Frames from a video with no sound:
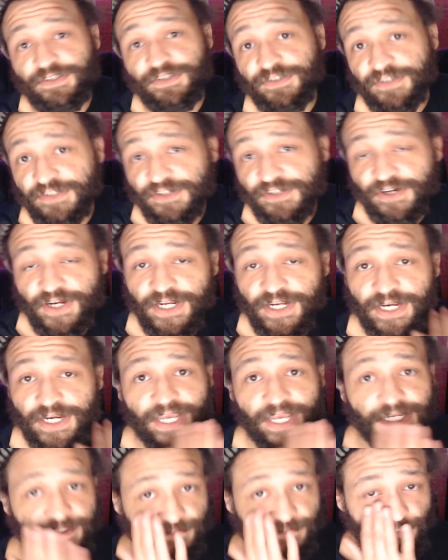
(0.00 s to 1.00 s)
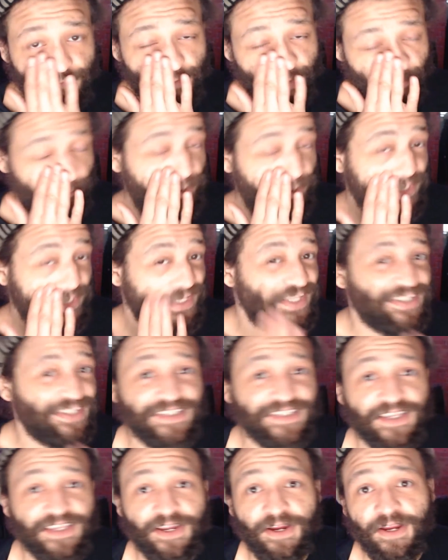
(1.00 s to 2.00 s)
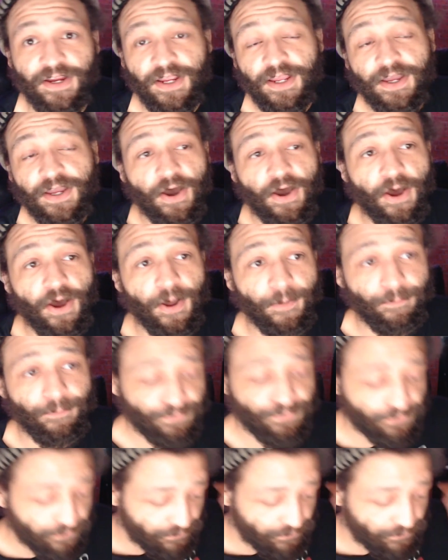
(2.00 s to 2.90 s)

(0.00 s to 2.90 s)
there's a tourney at Ashford, and when he gets there, um,